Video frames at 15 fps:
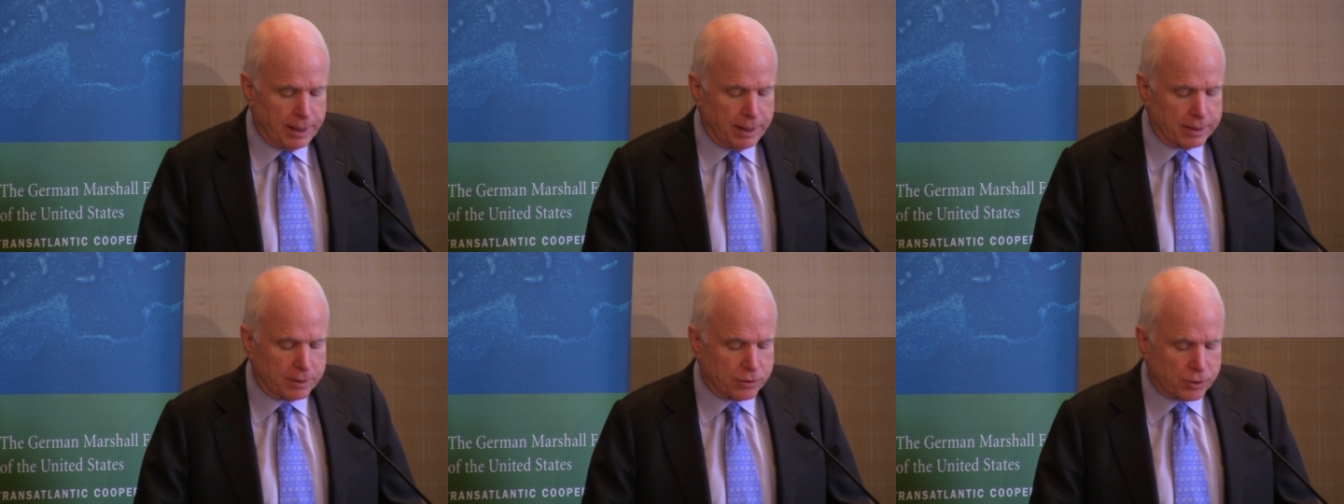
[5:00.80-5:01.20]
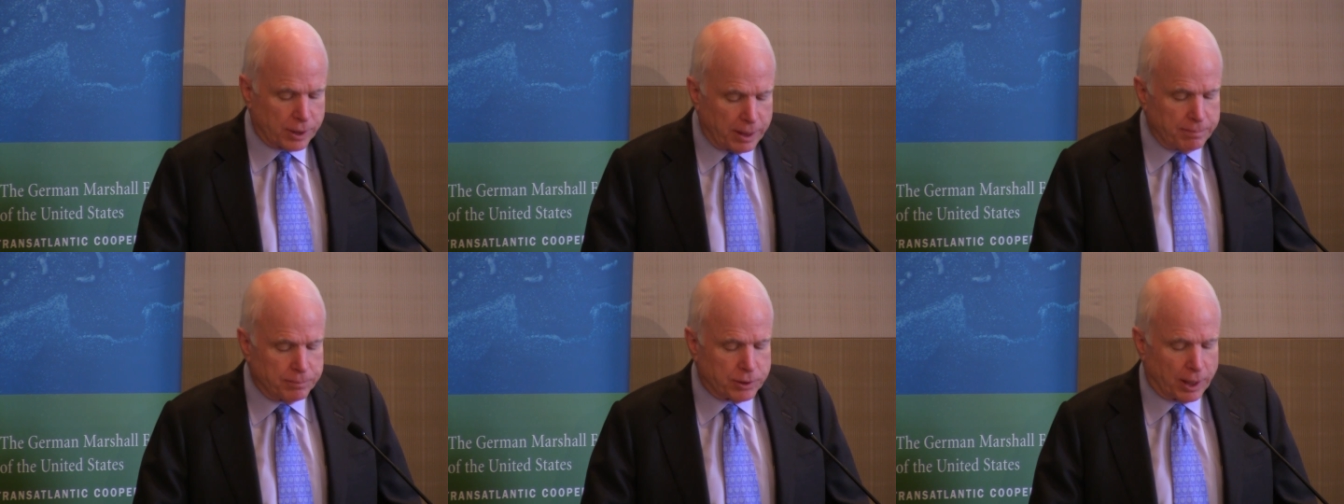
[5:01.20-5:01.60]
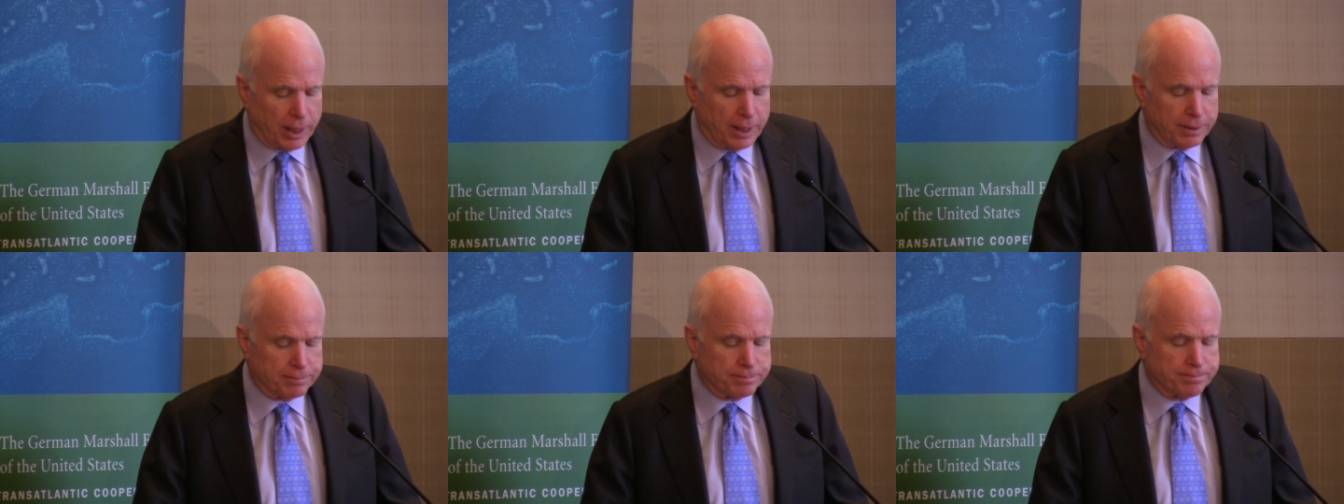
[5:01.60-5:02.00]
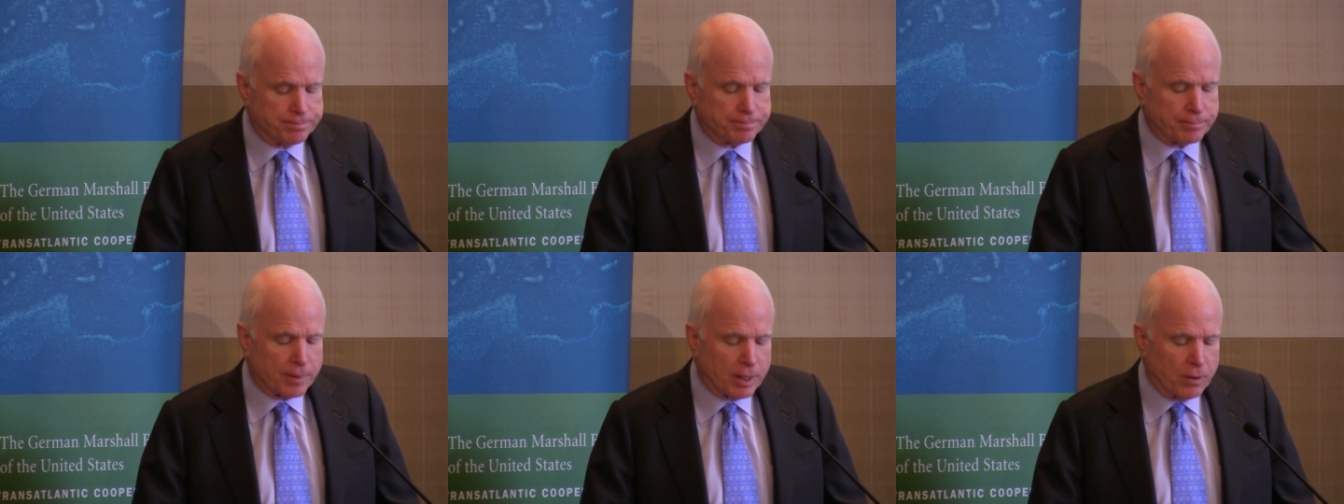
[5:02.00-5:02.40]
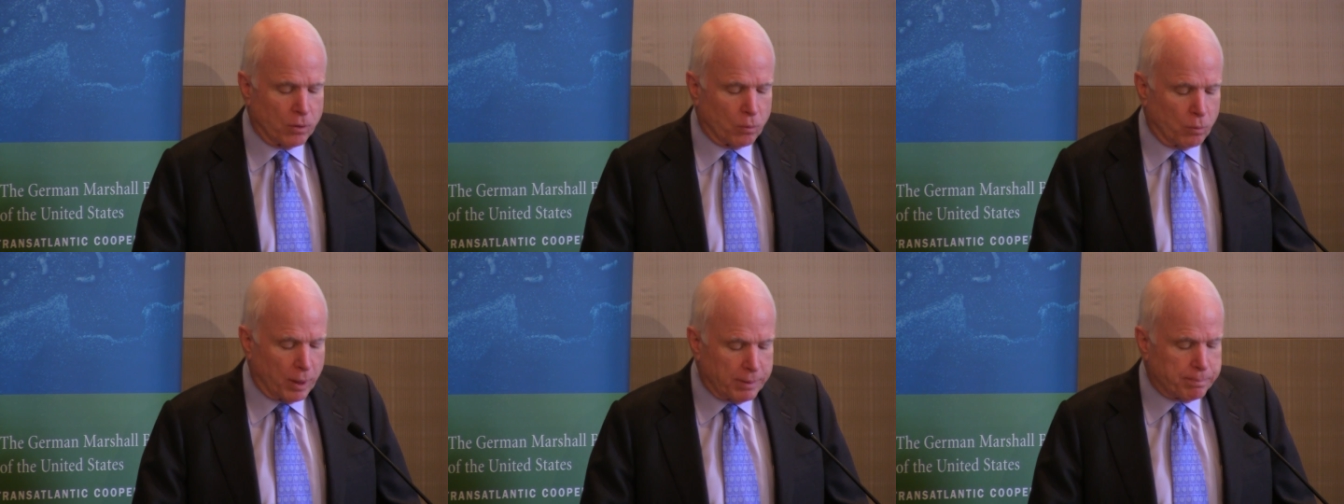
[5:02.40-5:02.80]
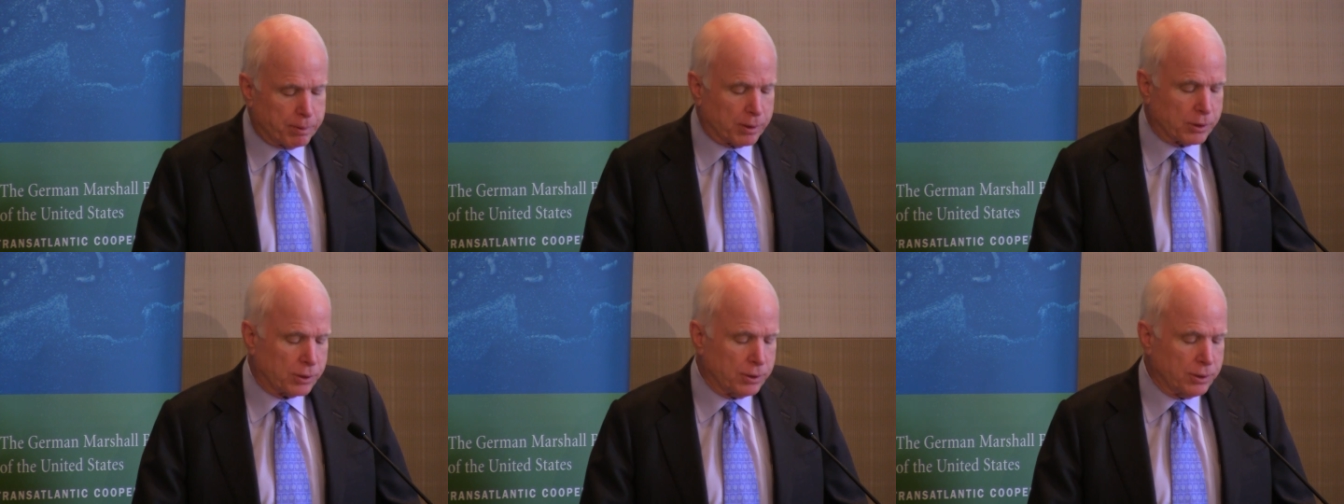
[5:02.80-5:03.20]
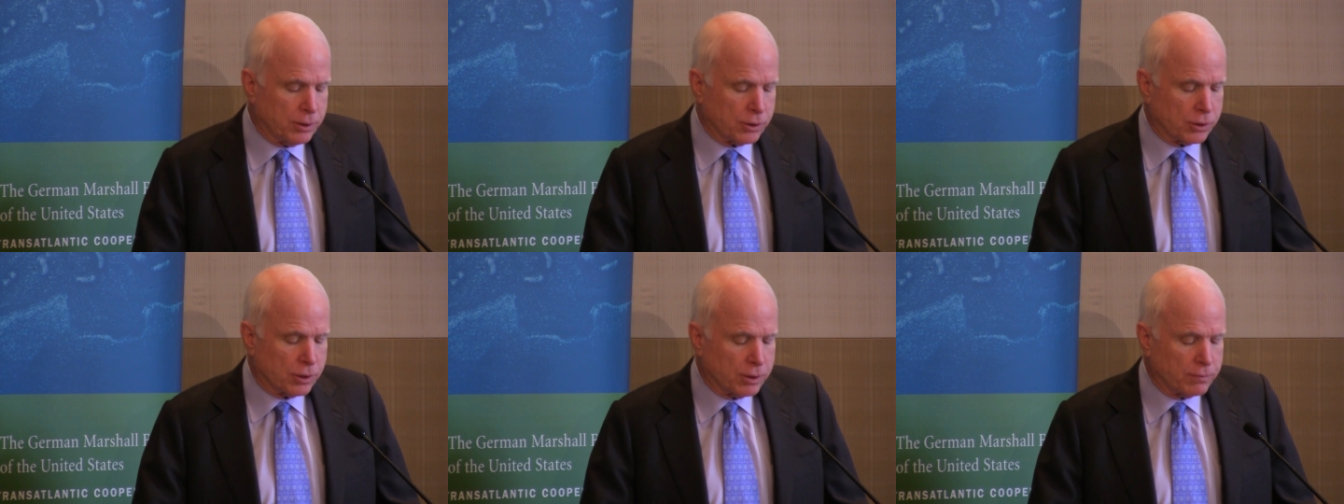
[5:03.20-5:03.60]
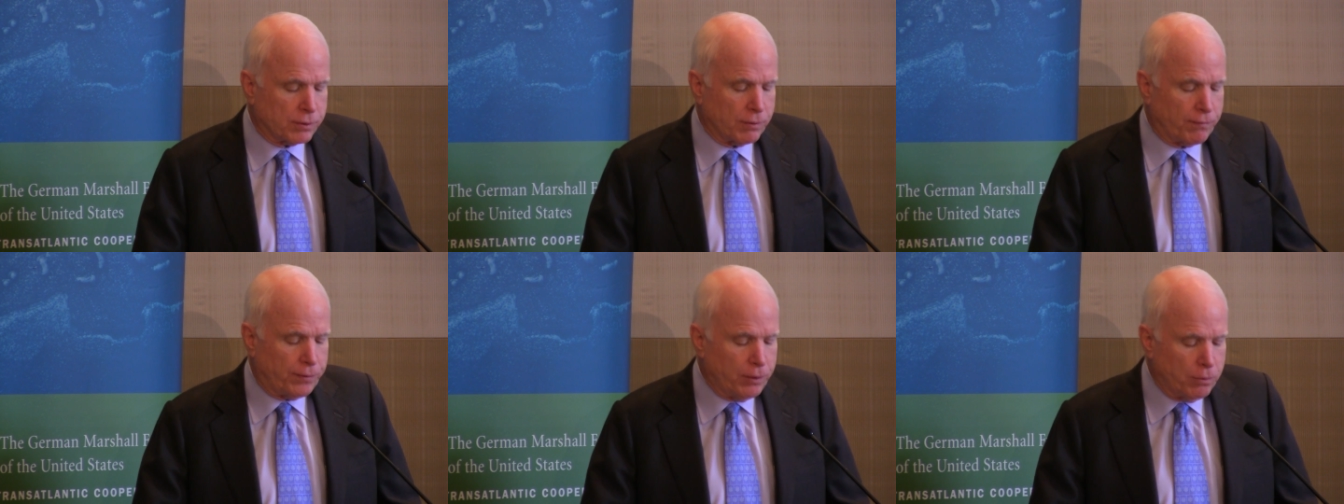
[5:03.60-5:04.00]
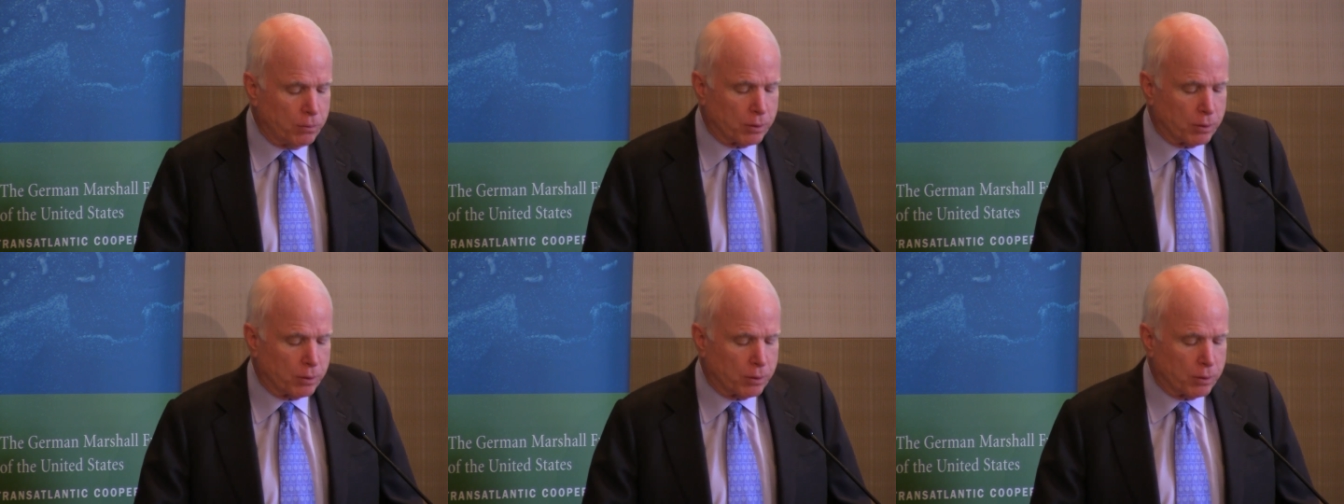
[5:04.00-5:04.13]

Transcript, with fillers: At the same time, one person deserves a few